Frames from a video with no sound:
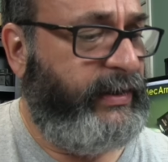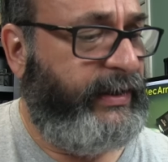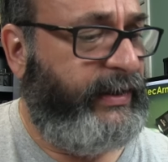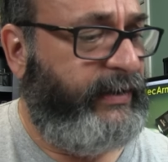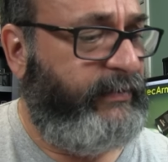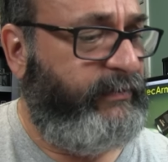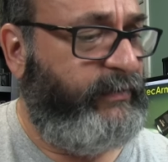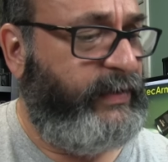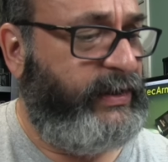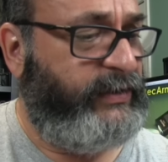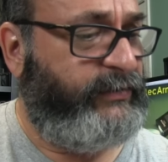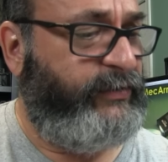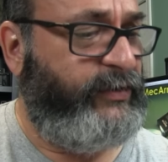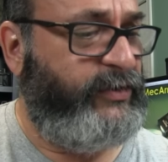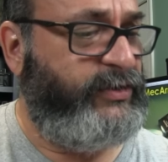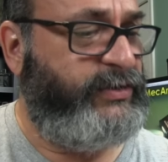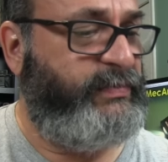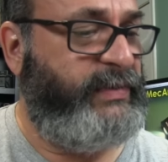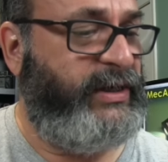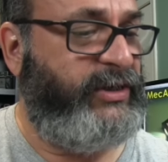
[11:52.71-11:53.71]
As
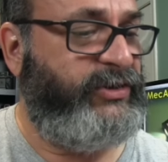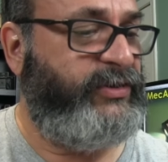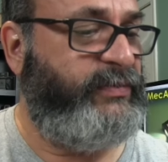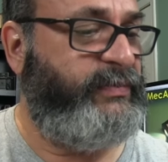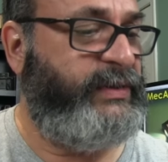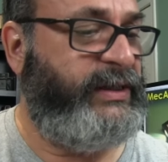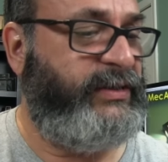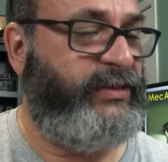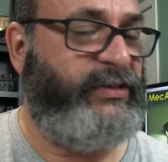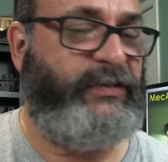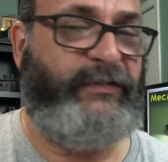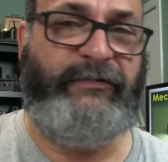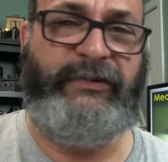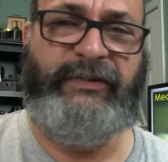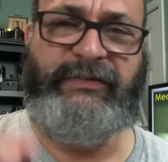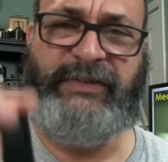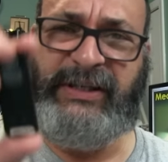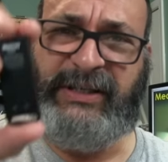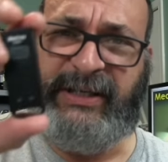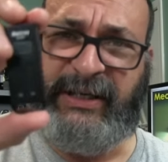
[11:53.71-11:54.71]
far as measurements,
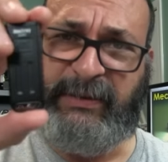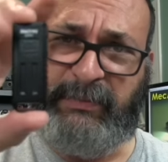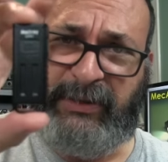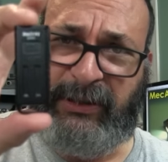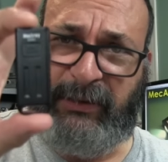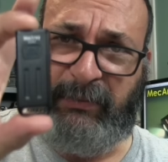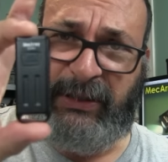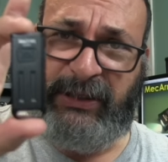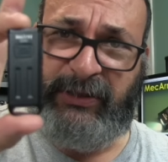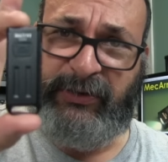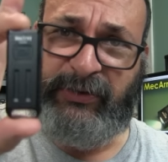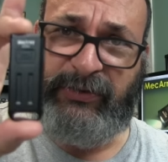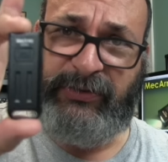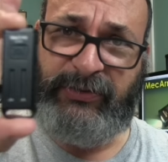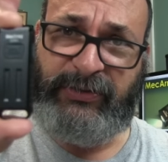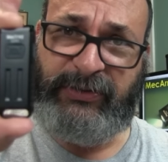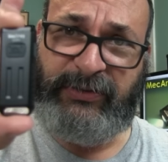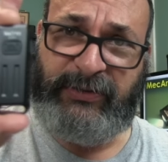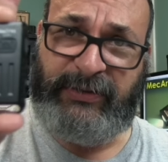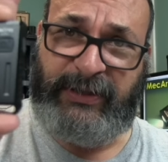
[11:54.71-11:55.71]
59
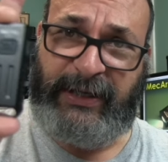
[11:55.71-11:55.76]
millimeters